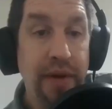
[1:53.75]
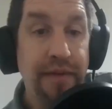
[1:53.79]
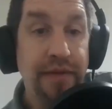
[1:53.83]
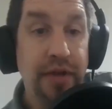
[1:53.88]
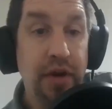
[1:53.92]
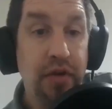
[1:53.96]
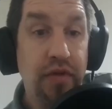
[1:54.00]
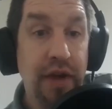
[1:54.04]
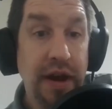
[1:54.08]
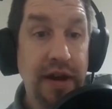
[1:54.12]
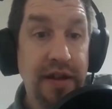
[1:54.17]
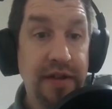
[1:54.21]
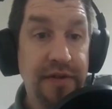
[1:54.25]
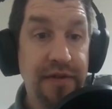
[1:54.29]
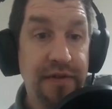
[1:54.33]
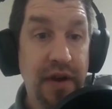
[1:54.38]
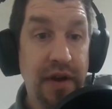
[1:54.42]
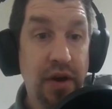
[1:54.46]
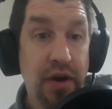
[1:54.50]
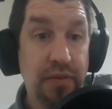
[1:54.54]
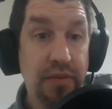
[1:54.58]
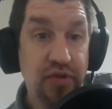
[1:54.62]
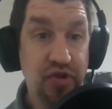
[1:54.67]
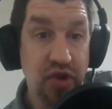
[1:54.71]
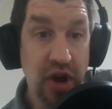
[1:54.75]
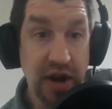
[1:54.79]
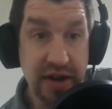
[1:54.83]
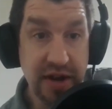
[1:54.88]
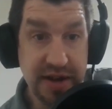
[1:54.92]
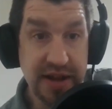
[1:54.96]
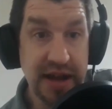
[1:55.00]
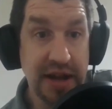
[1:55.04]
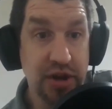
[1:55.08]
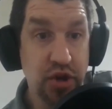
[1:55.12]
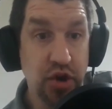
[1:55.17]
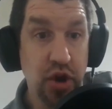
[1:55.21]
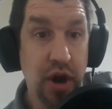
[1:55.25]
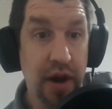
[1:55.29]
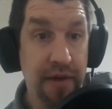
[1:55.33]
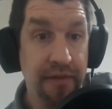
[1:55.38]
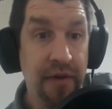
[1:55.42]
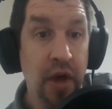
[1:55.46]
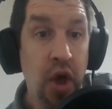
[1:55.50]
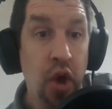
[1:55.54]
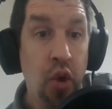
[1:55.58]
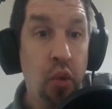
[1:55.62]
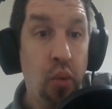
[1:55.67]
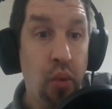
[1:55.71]
One of the greatest films, not to cut you
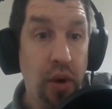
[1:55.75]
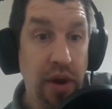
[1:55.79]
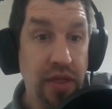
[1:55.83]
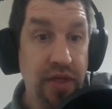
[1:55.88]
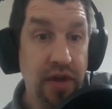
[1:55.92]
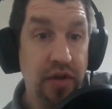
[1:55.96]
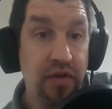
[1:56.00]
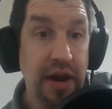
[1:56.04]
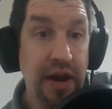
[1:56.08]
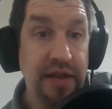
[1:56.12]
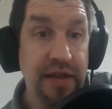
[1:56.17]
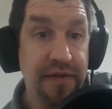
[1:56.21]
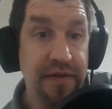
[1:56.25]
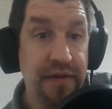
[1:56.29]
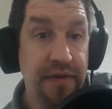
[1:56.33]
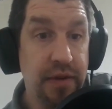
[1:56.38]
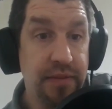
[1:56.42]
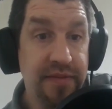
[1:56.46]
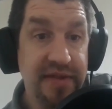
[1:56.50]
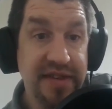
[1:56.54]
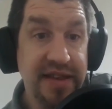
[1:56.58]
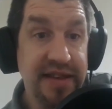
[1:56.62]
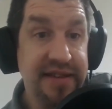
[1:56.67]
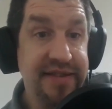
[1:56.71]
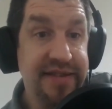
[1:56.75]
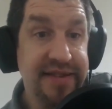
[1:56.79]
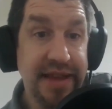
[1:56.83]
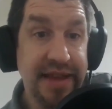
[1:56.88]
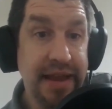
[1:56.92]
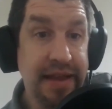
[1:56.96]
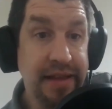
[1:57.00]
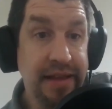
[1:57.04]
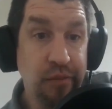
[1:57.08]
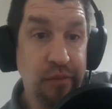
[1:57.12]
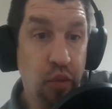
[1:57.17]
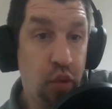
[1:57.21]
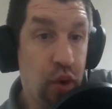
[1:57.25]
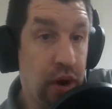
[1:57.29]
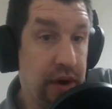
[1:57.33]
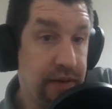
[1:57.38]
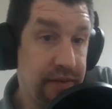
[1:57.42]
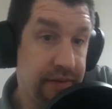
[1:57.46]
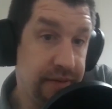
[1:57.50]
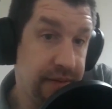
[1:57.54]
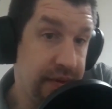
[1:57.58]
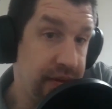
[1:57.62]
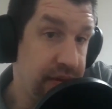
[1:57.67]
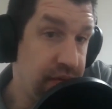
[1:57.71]
off, one of the greatest films he's in, one
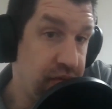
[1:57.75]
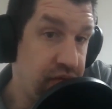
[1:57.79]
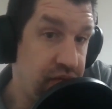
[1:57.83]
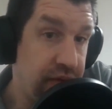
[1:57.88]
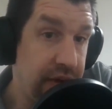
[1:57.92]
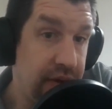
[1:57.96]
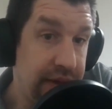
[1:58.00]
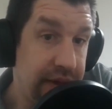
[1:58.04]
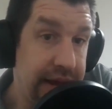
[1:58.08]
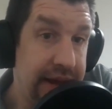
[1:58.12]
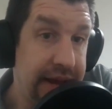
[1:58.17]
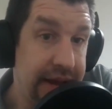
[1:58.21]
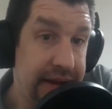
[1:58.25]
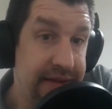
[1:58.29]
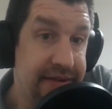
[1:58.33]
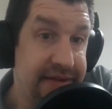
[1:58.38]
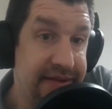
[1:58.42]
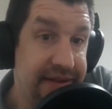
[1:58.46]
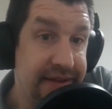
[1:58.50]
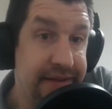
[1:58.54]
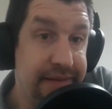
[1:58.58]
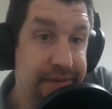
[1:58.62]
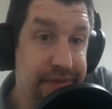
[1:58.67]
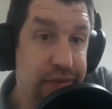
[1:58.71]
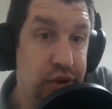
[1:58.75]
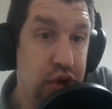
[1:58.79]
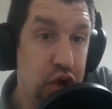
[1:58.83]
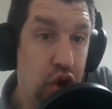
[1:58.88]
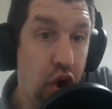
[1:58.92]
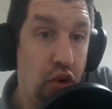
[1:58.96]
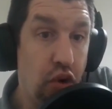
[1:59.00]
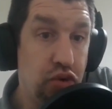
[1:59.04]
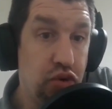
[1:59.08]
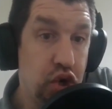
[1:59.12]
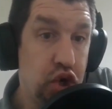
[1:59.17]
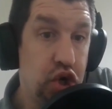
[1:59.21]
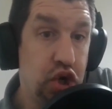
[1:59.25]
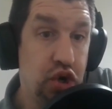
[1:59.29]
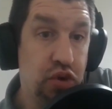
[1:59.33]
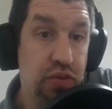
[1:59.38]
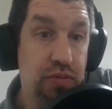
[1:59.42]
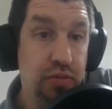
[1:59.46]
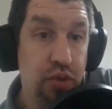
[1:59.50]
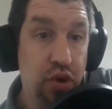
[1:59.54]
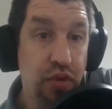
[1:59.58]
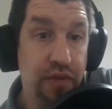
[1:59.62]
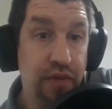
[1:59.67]
of really his go-to